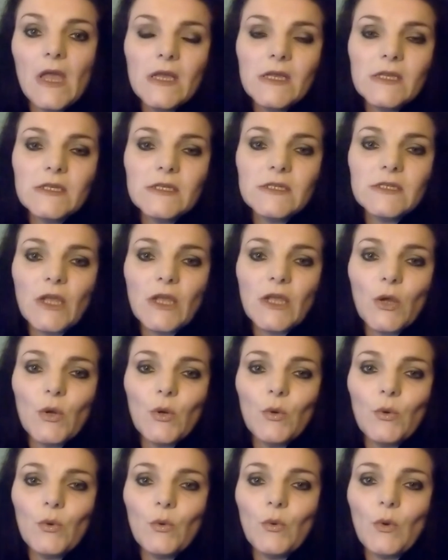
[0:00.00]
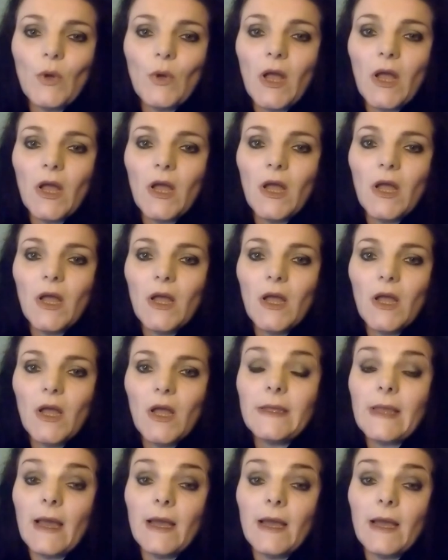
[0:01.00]
So,
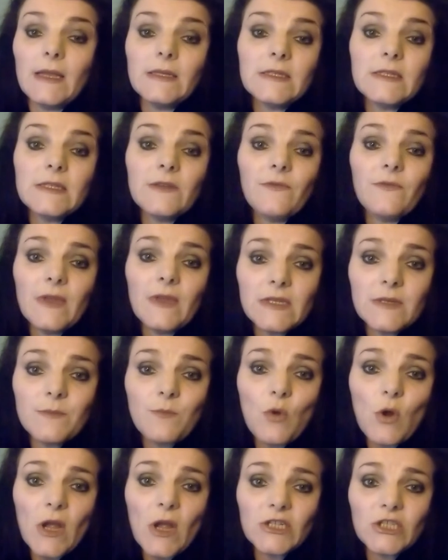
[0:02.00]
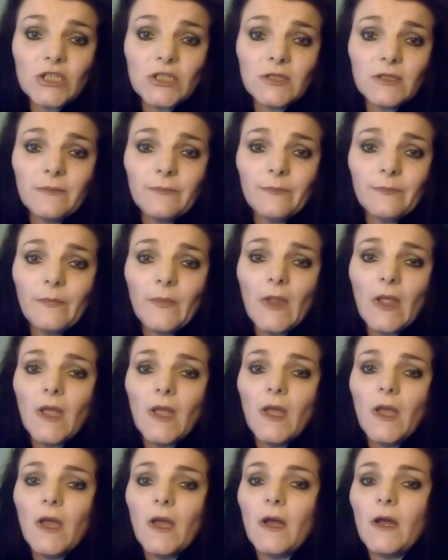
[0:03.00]
in severe depression,
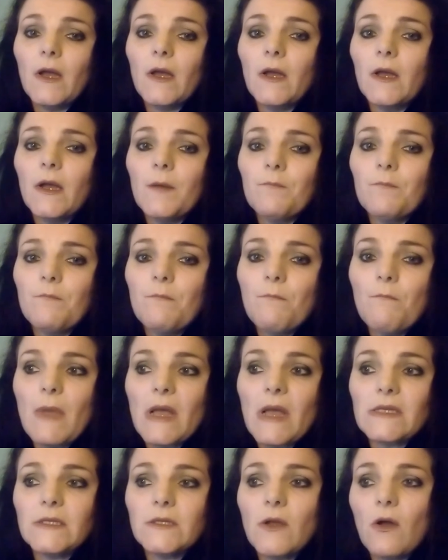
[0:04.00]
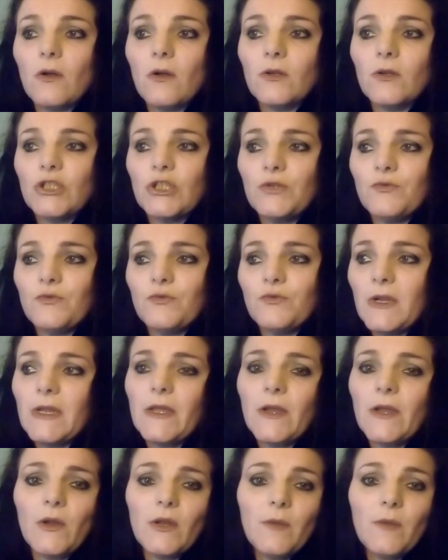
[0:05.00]
massage should
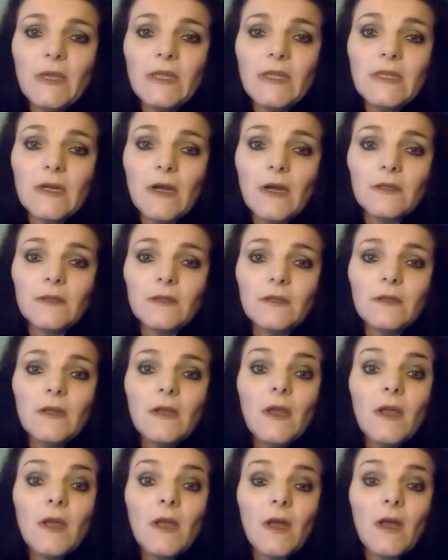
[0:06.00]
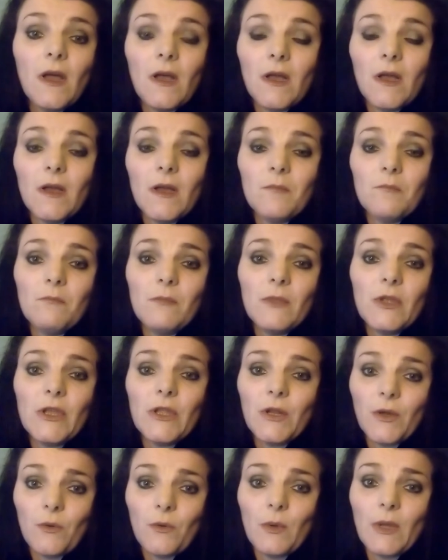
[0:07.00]
really only be done,
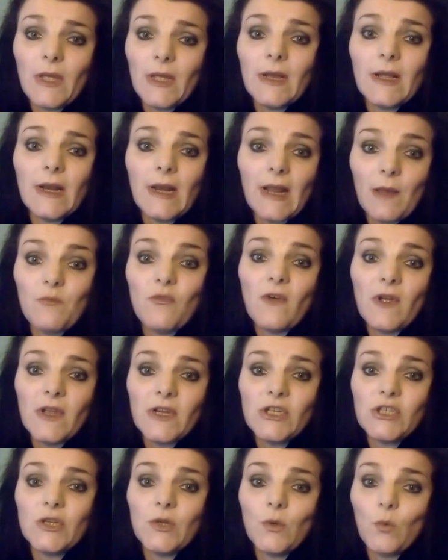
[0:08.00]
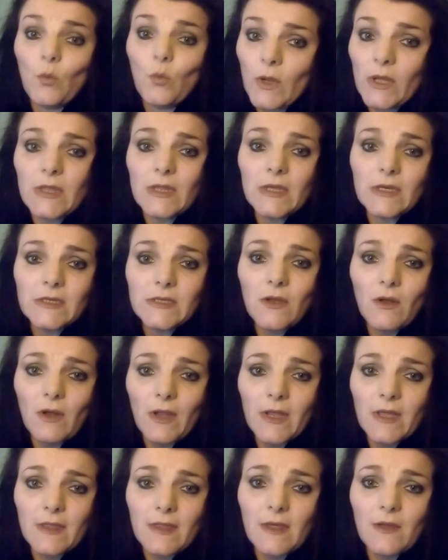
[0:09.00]
in collaboration with a
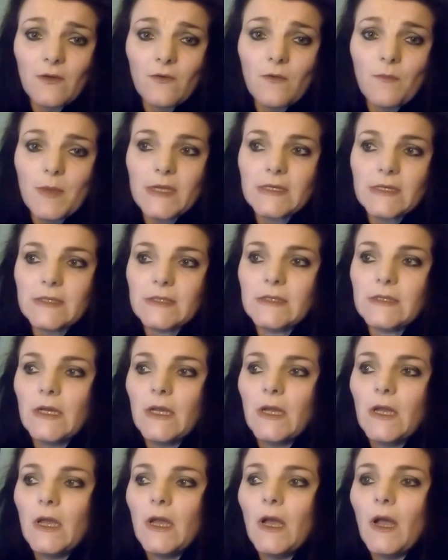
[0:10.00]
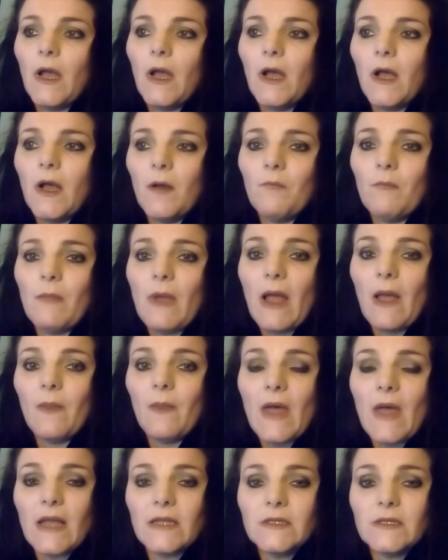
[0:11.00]
psychotherapist,
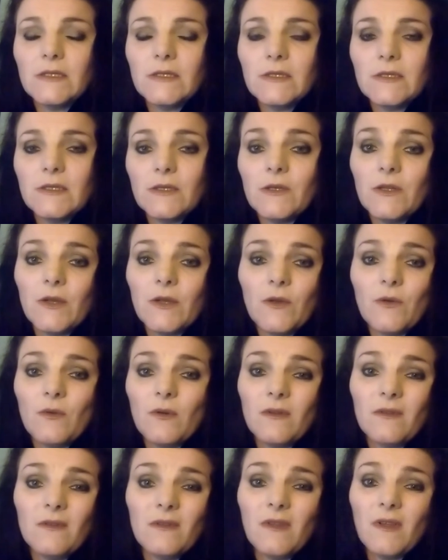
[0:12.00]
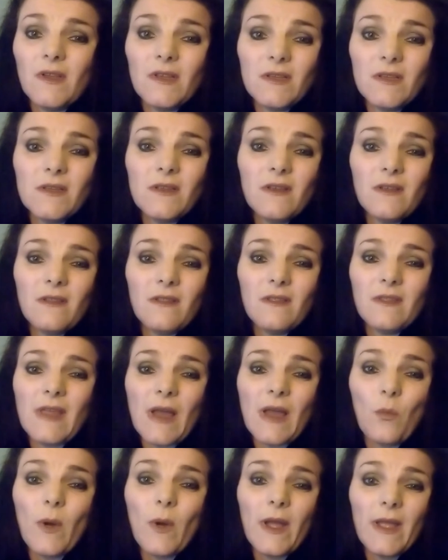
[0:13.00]
and that's,
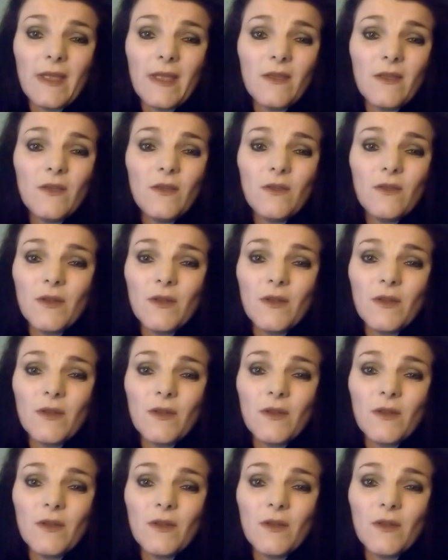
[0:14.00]
that way,